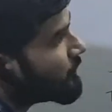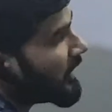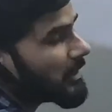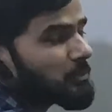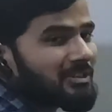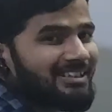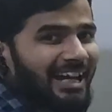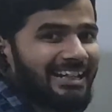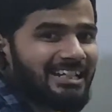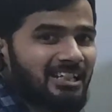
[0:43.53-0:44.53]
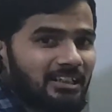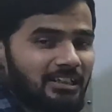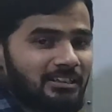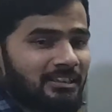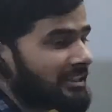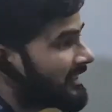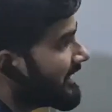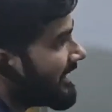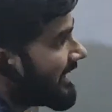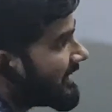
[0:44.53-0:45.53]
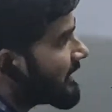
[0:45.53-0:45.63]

whatever the direction is, it